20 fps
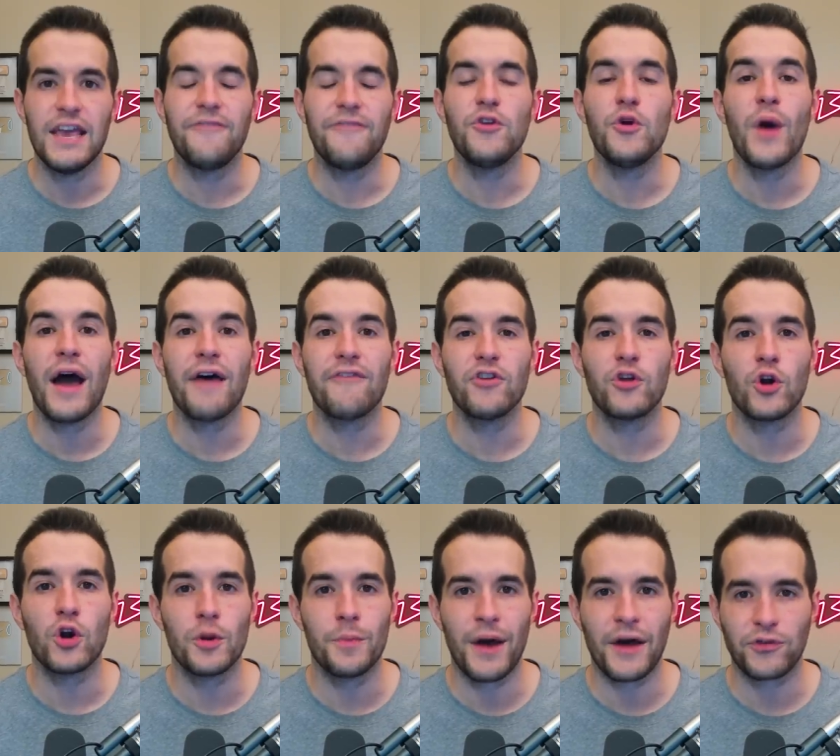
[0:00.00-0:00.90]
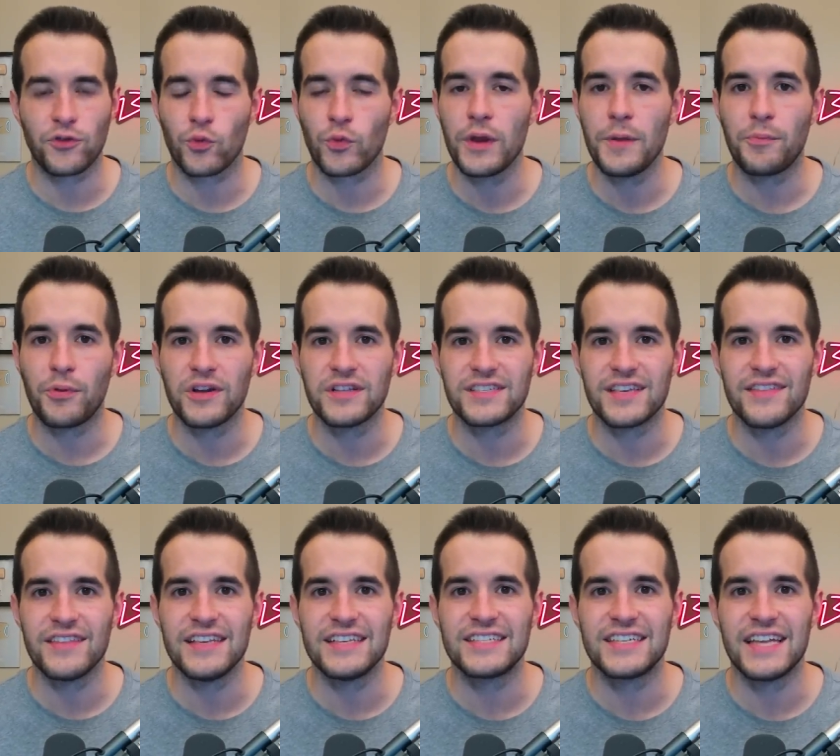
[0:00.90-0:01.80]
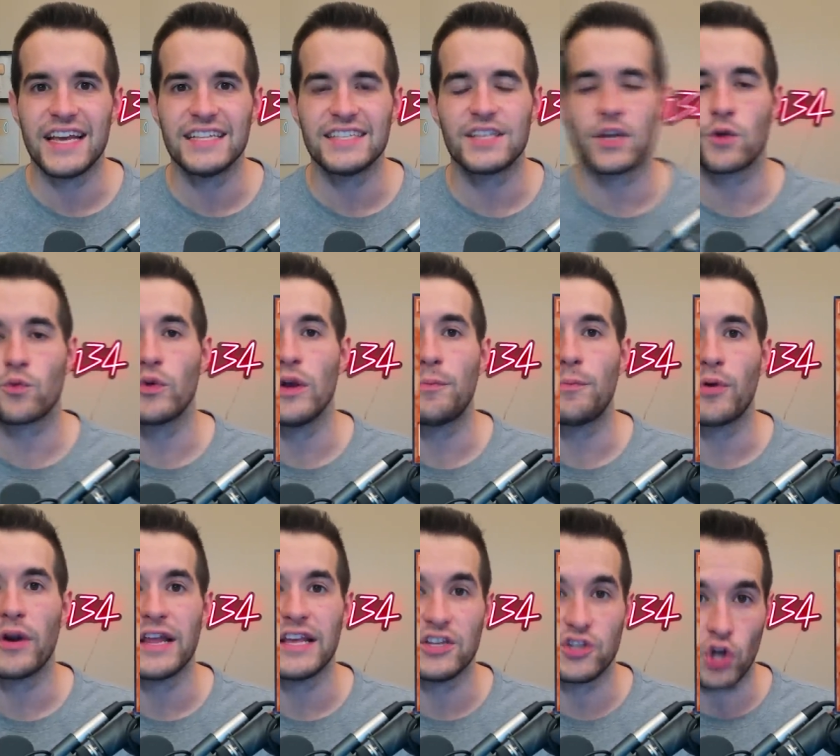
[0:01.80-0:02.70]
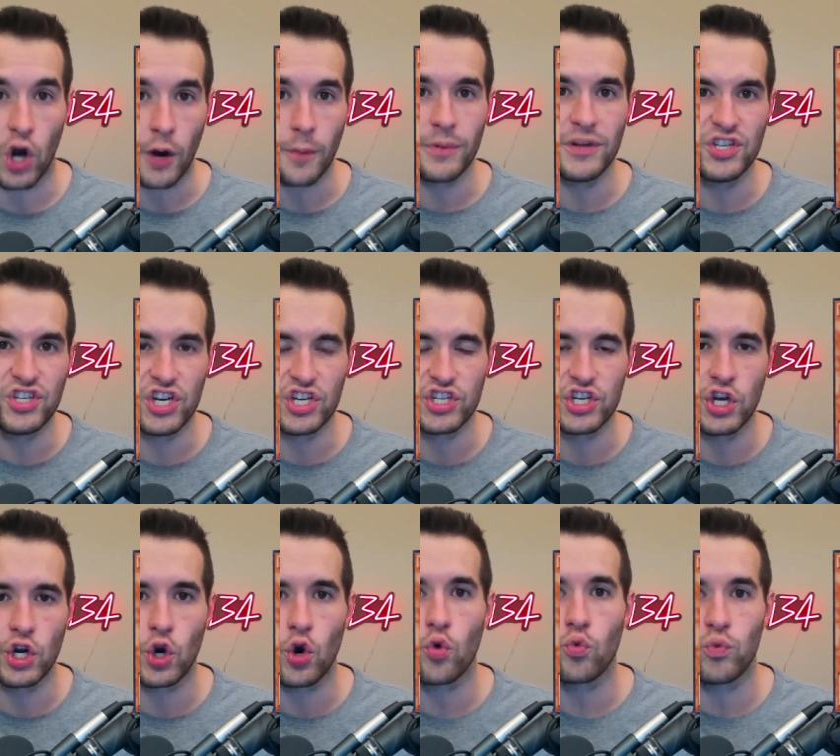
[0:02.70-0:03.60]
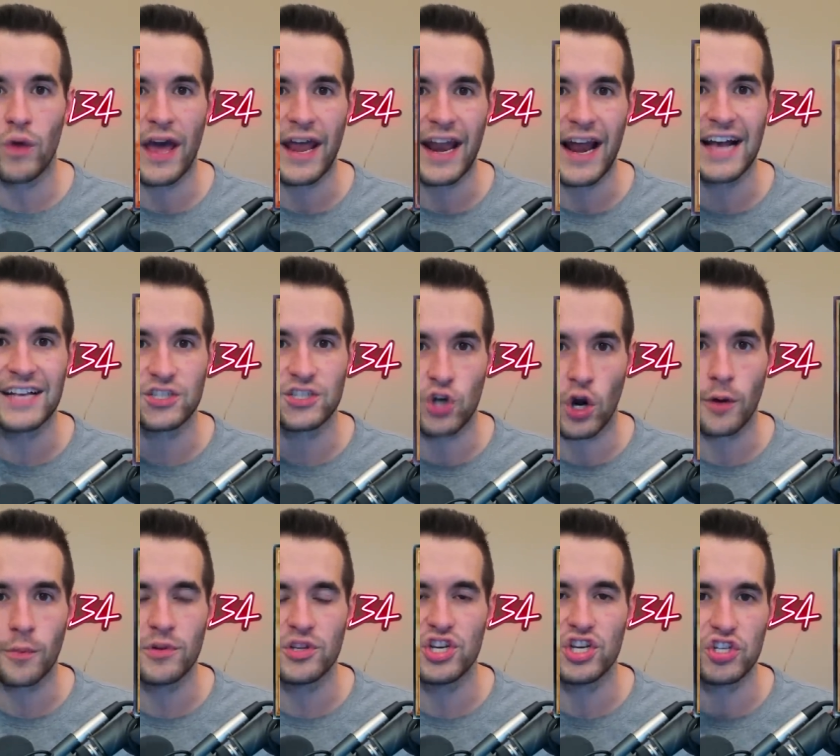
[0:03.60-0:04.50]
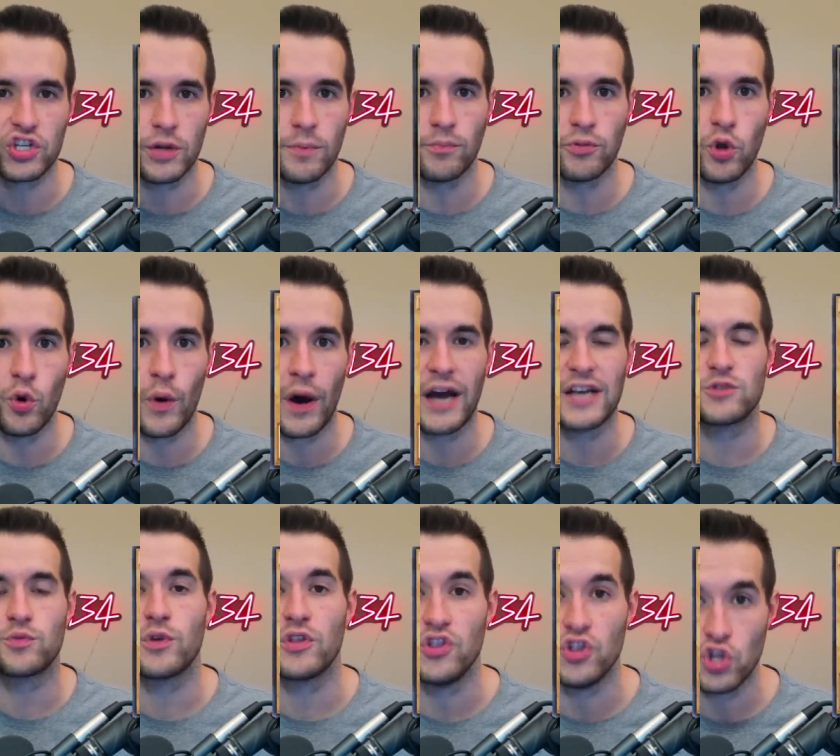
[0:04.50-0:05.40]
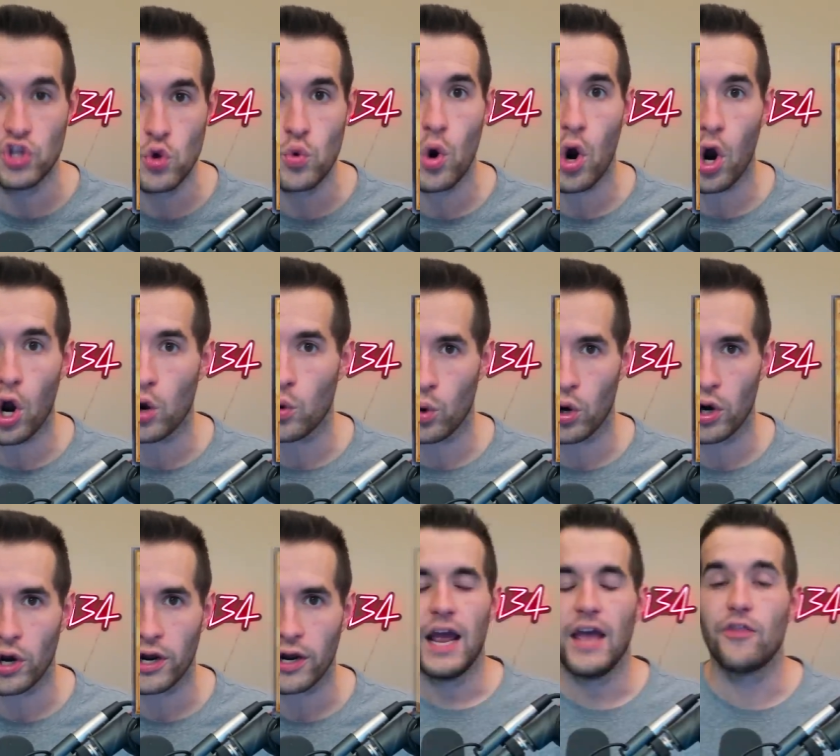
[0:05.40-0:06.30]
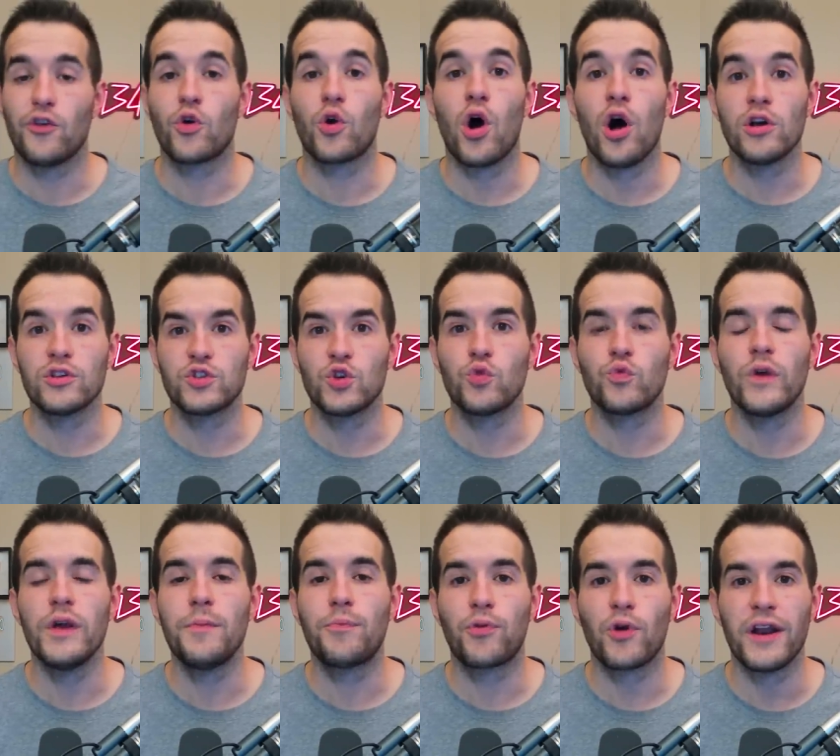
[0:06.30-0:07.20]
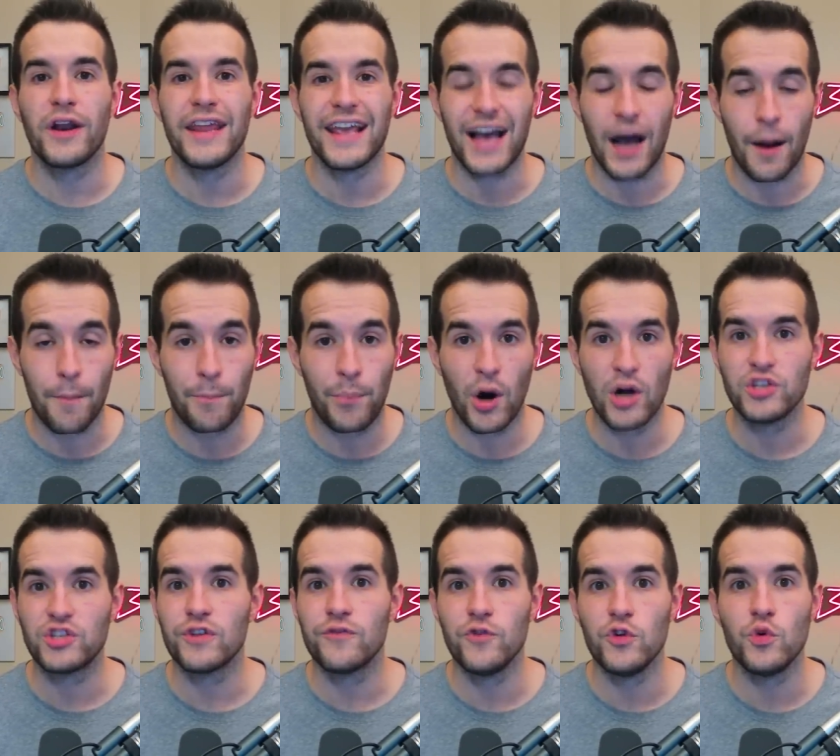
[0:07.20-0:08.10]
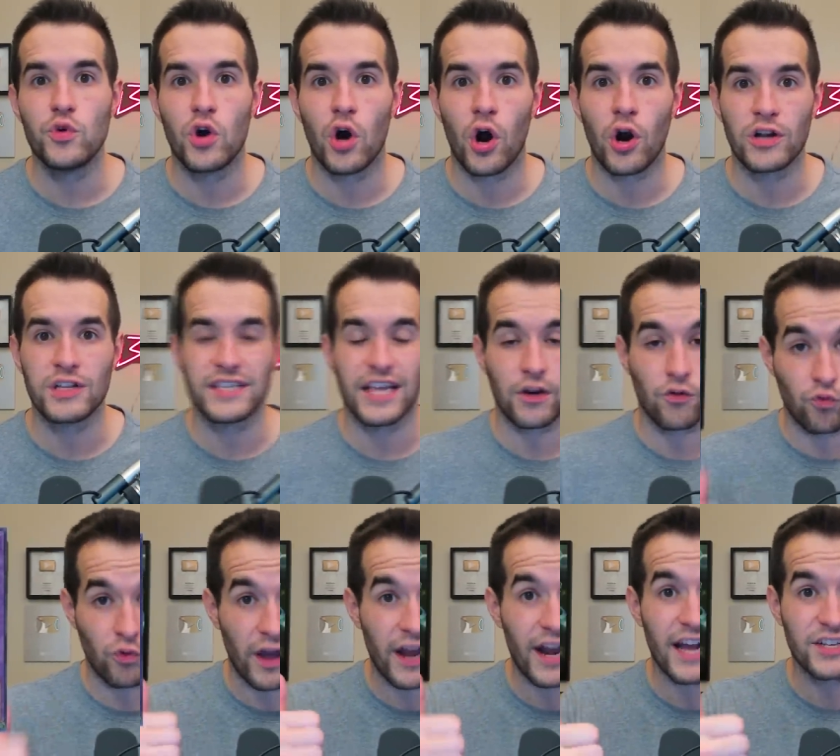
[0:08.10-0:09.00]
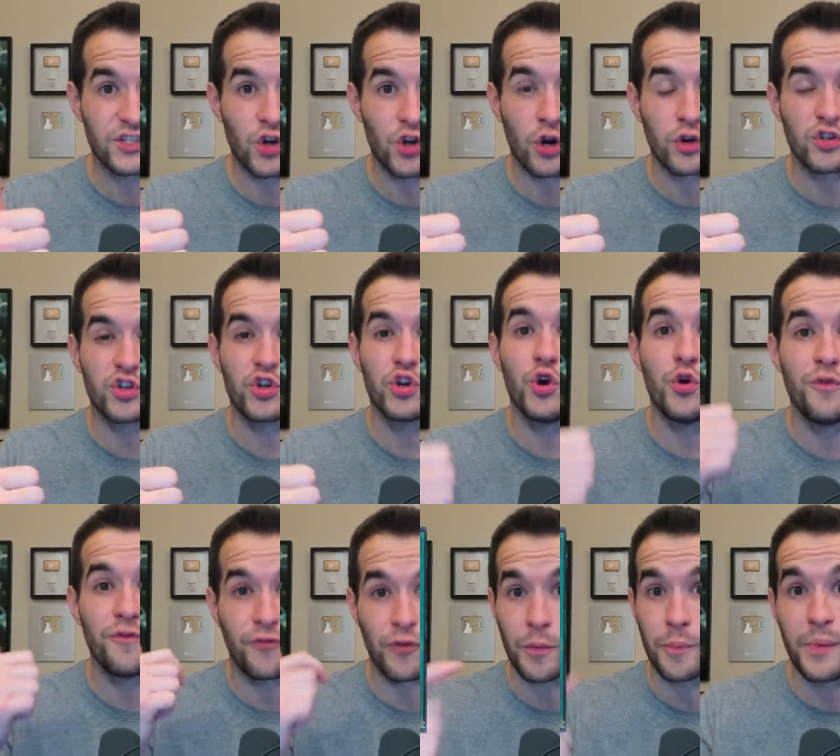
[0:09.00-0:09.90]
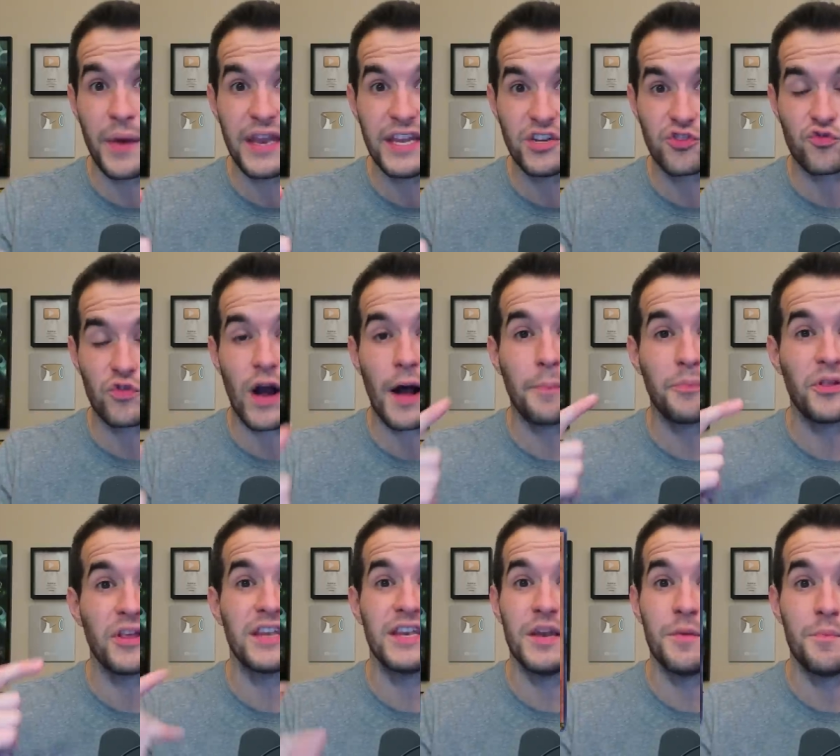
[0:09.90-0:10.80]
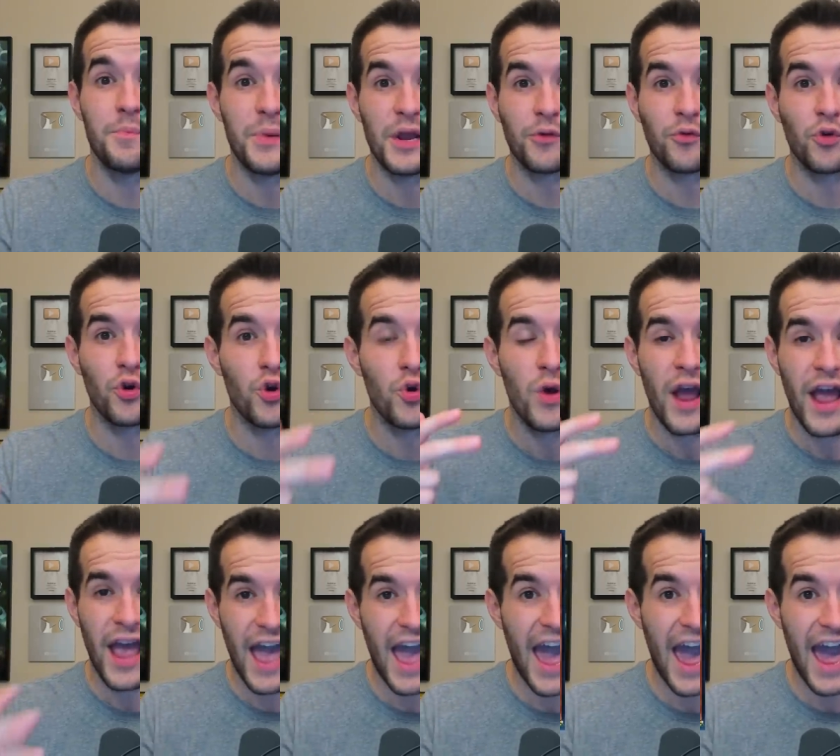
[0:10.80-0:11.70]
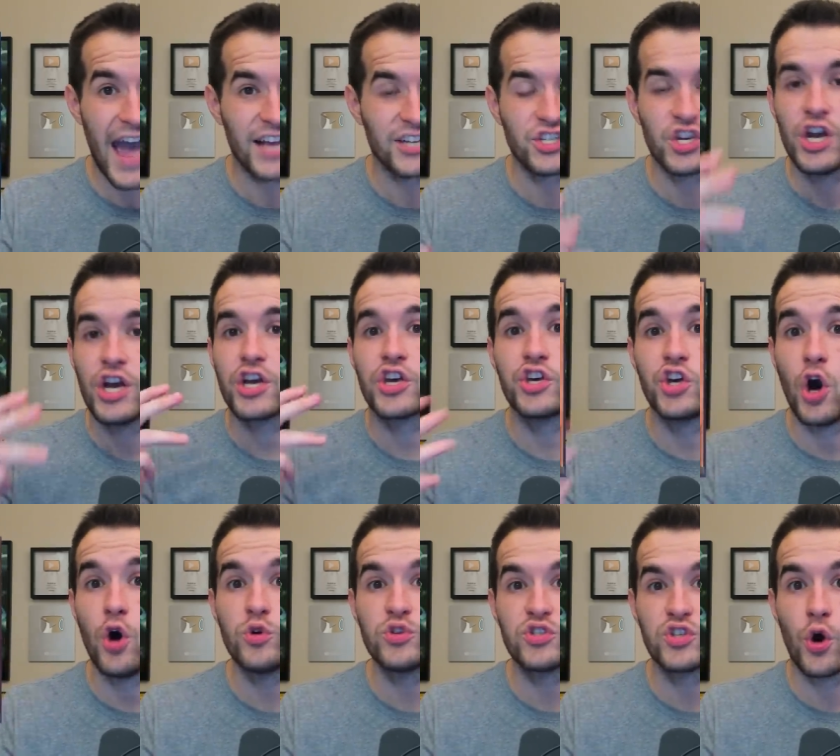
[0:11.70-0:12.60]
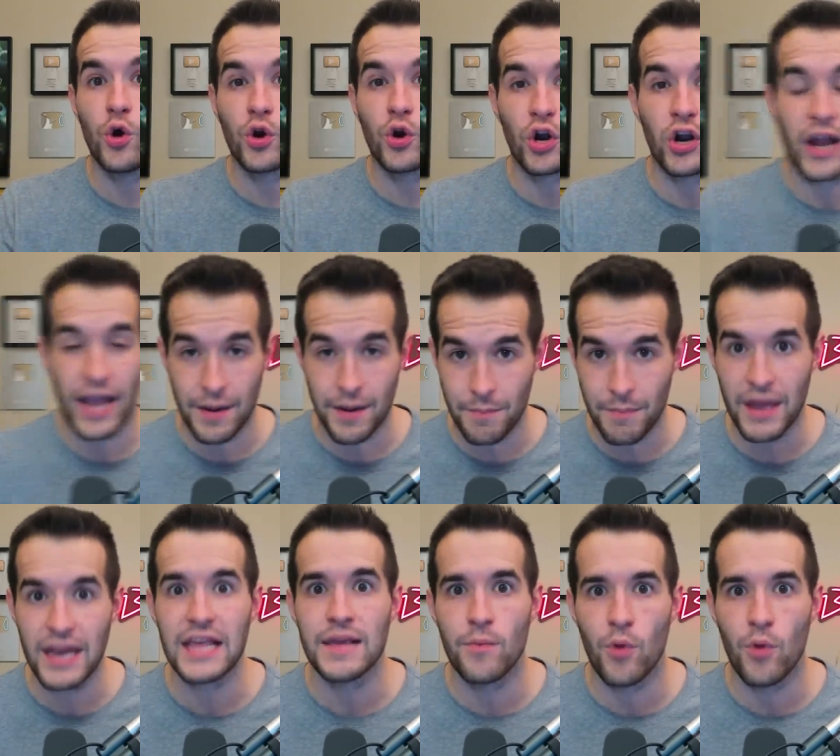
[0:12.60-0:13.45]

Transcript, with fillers: If you haven't heard about the reprints in these tins, they're reprinting Dark Magician Girl Red Eyes, Dark Magician, and Blue Eyes with new artwork. And they're also reprinting a bunch of new cards like Red Eyes Dark Dragoon, Forbidden Droplet, Nibiru, Ash, Ghost Ogre, and many